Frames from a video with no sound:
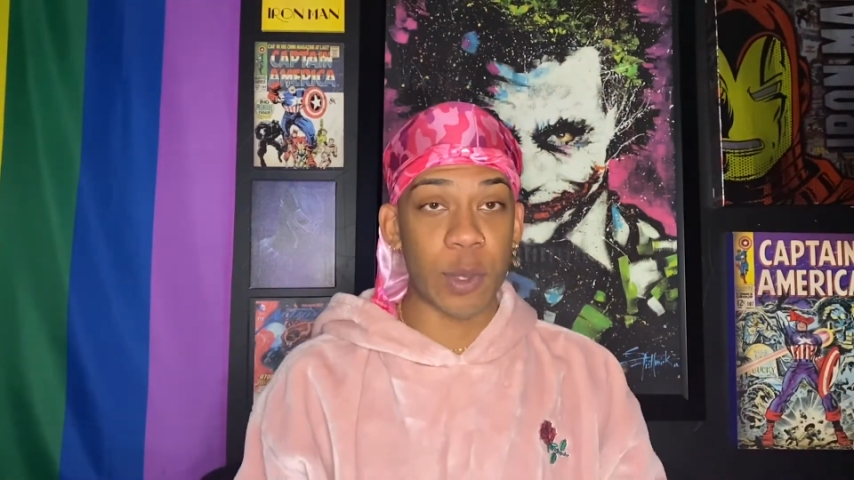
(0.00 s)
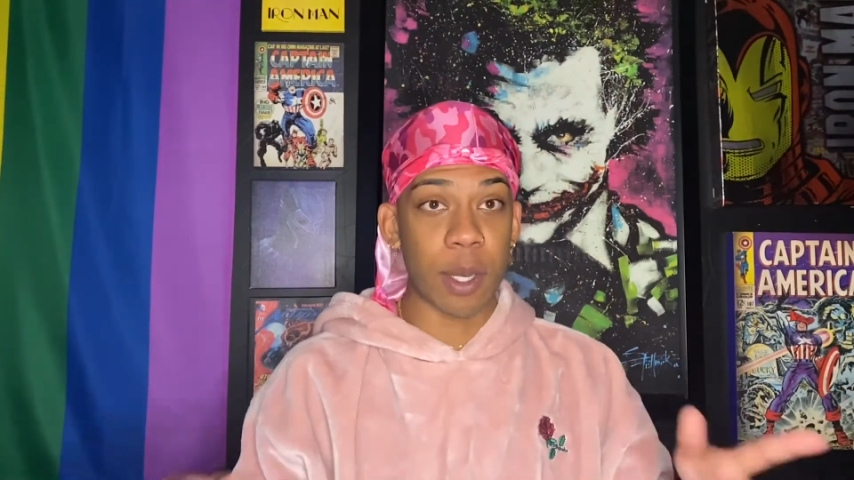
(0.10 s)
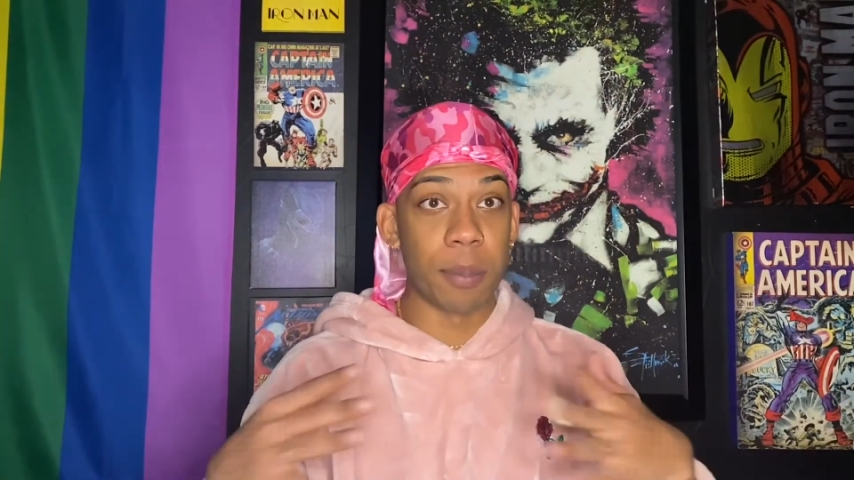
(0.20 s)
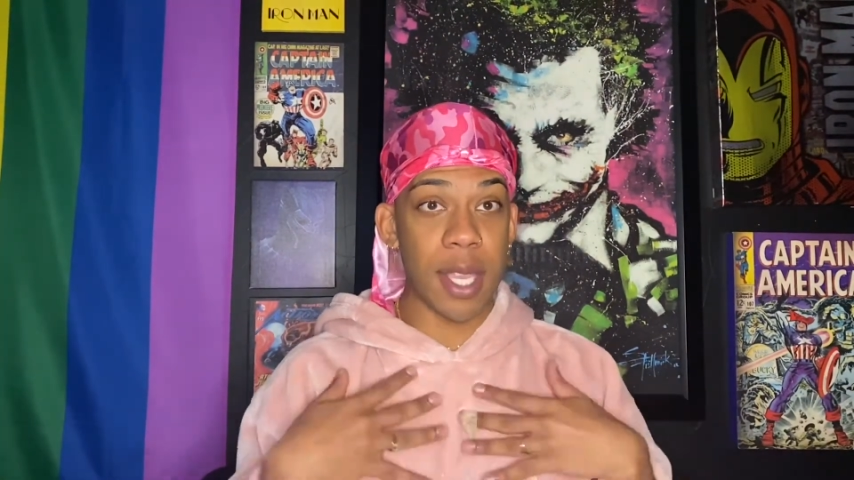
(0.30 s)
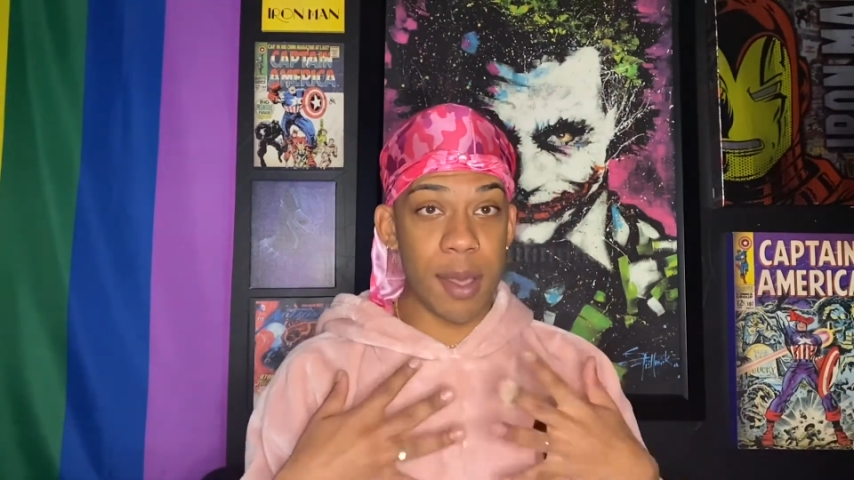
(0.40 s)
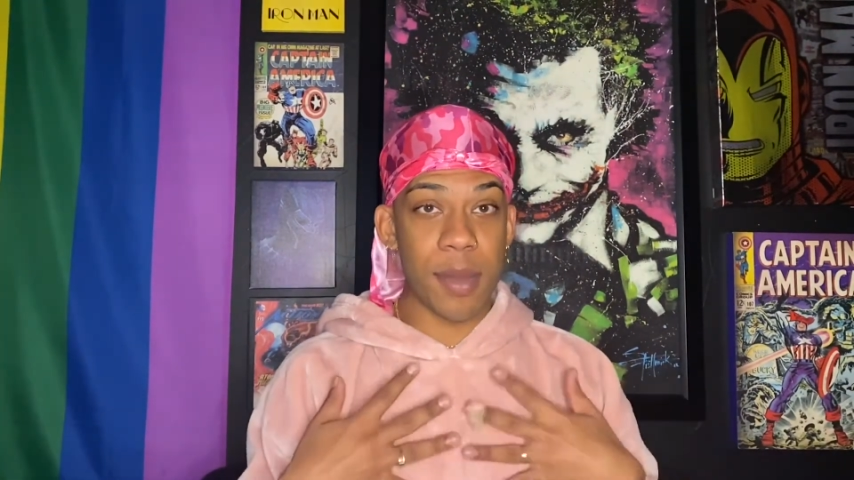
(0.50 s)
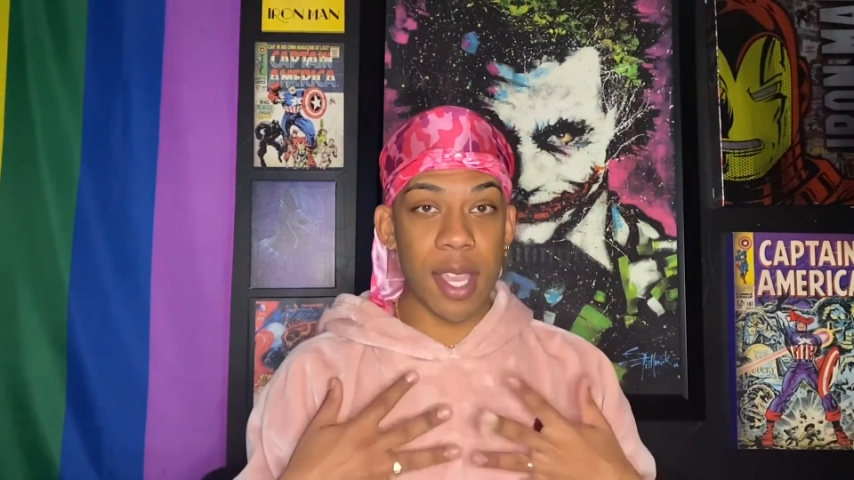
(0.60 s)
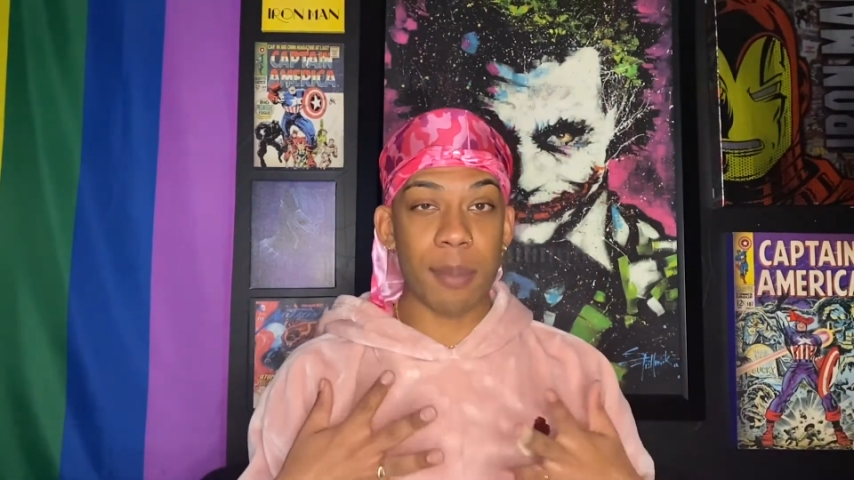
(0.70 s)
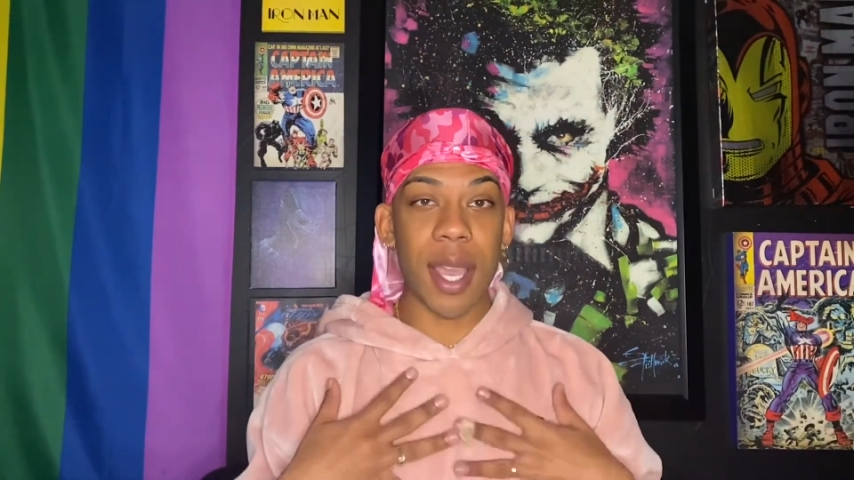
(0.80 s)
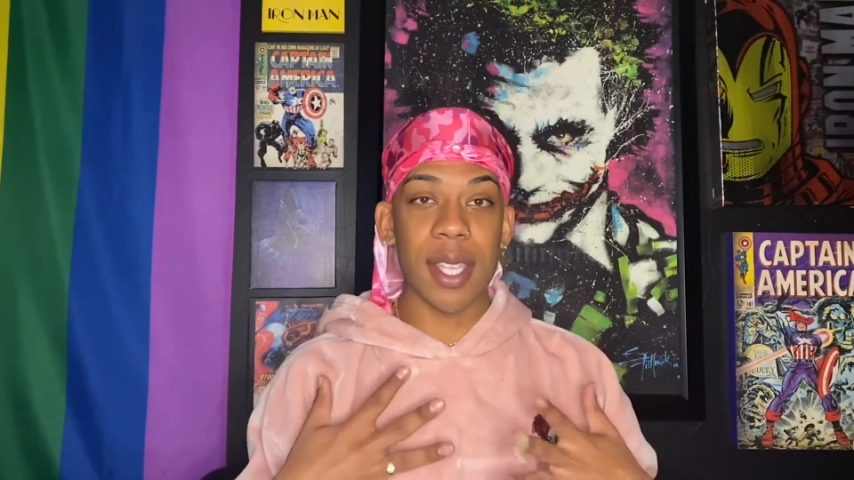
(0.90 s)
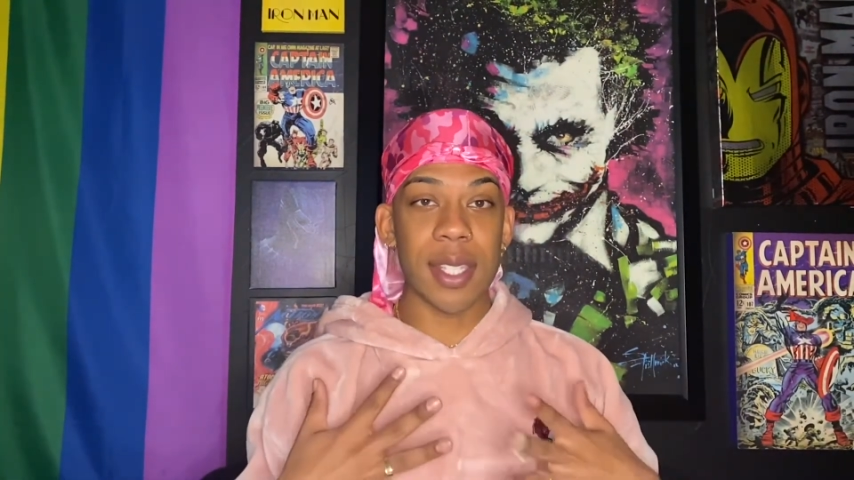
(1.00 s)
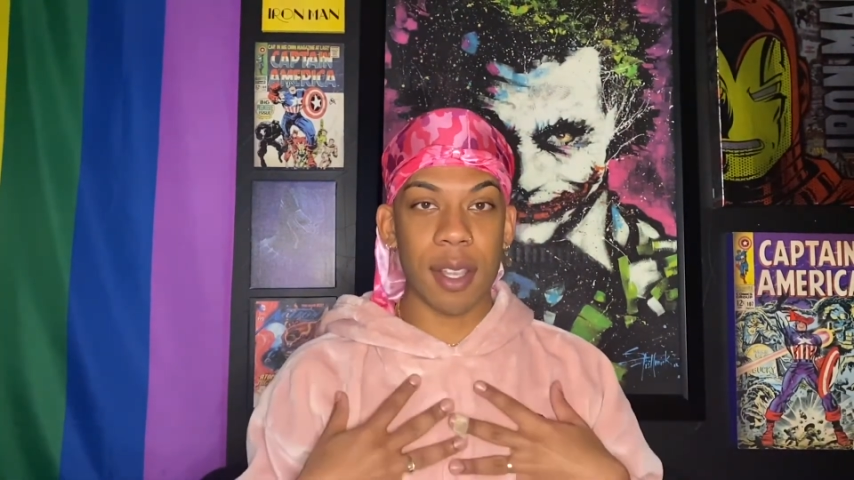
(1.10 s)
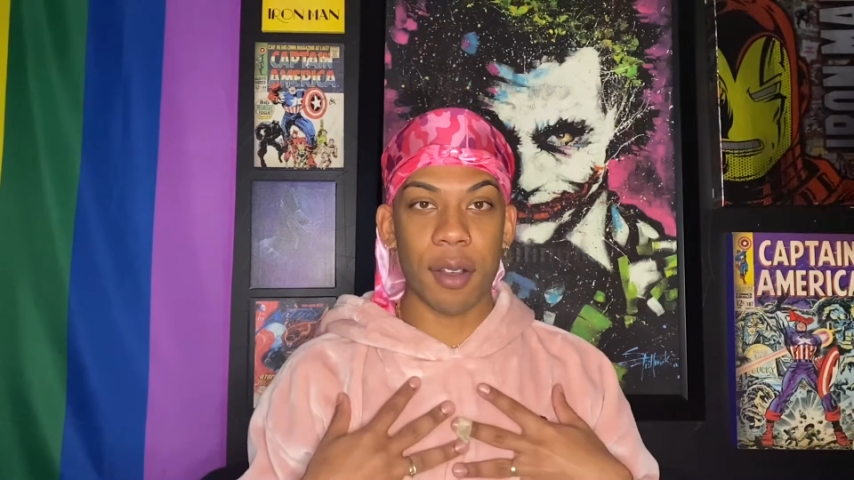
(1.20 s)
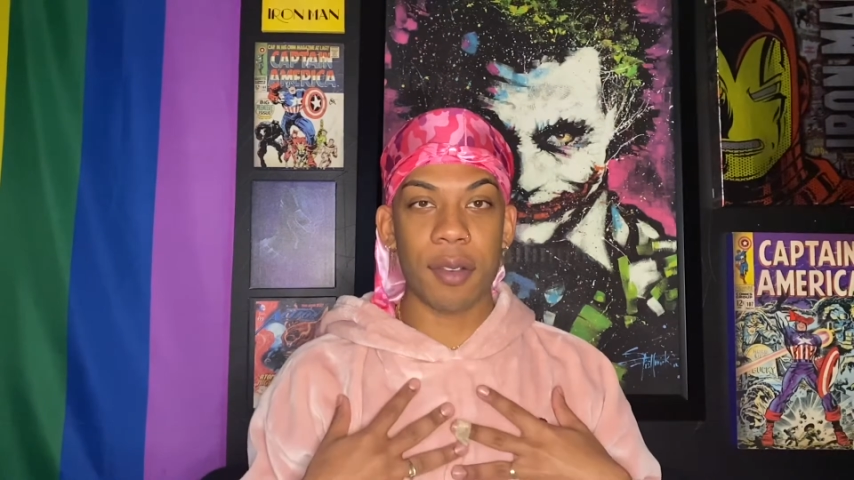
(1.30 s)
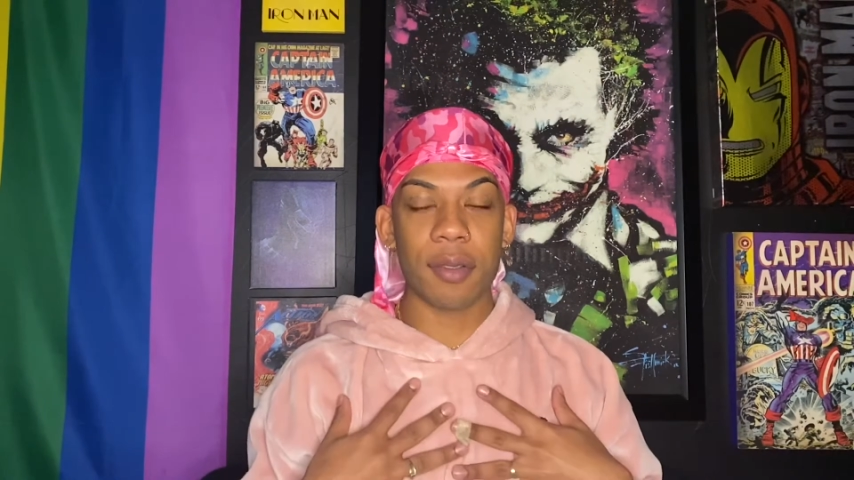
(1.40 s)
me being
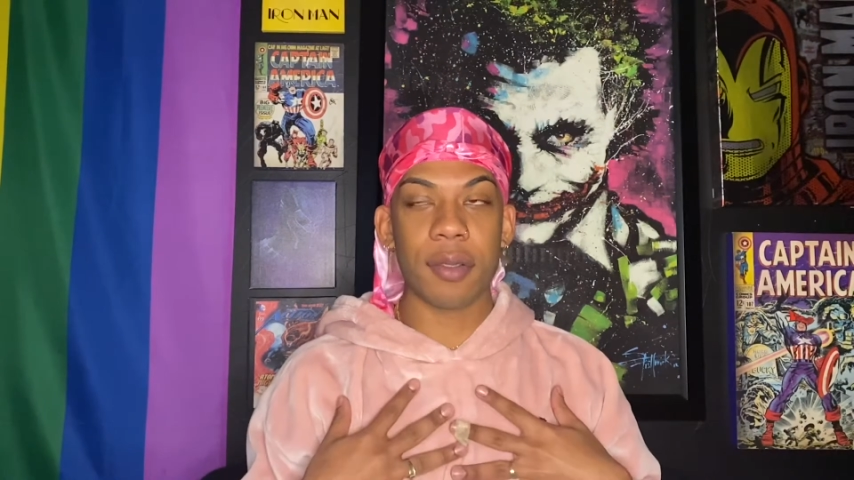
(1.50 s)
myself,